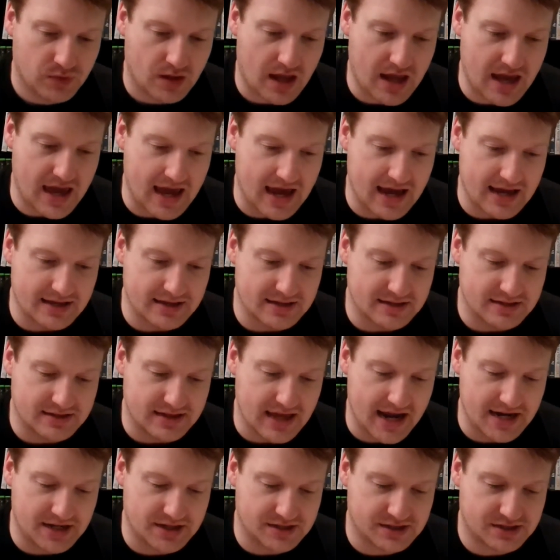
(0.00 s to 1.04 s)
And
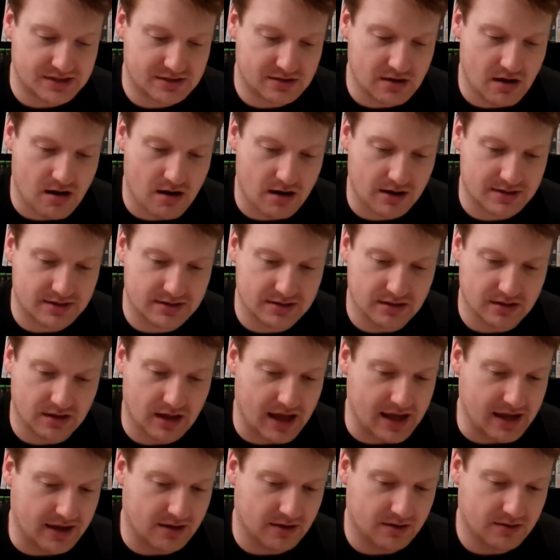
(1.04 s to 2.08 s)
they just talked,
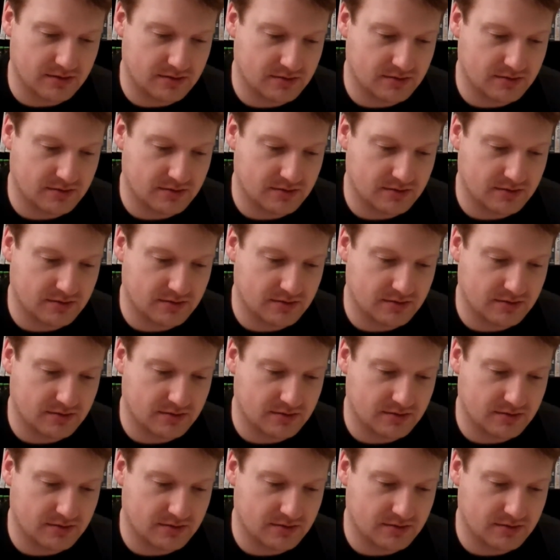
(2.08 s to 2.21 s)
like,